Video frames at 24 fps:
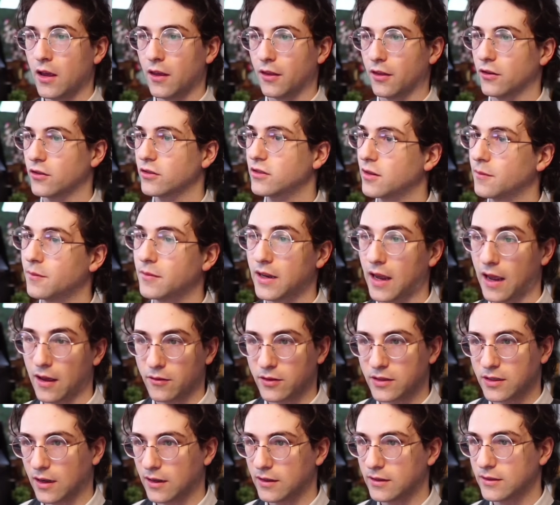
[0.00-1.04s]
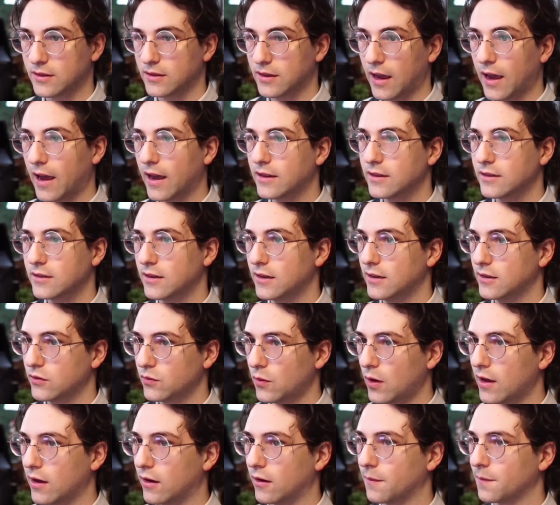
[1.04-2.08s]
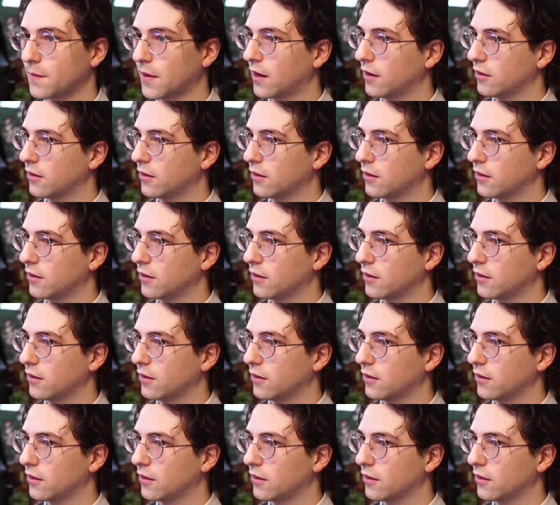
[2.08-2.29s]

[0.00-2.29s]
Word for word: There's some downsides to Etsy as well.